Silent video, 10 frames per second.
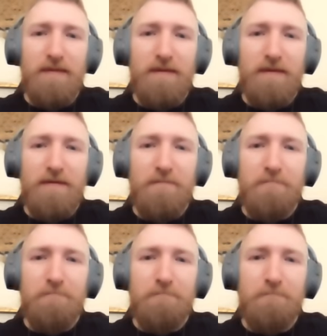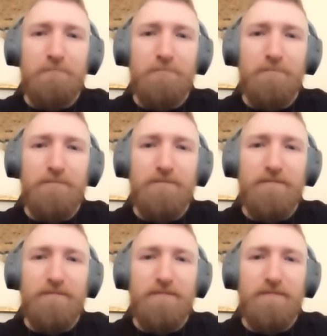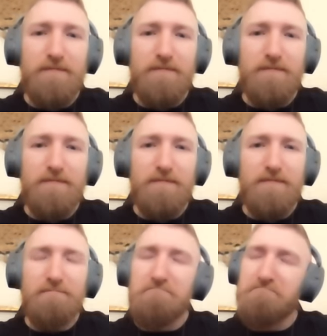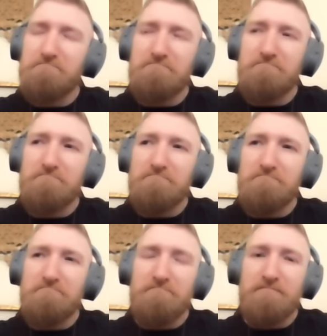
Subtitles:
No words are spoken by the person on screen.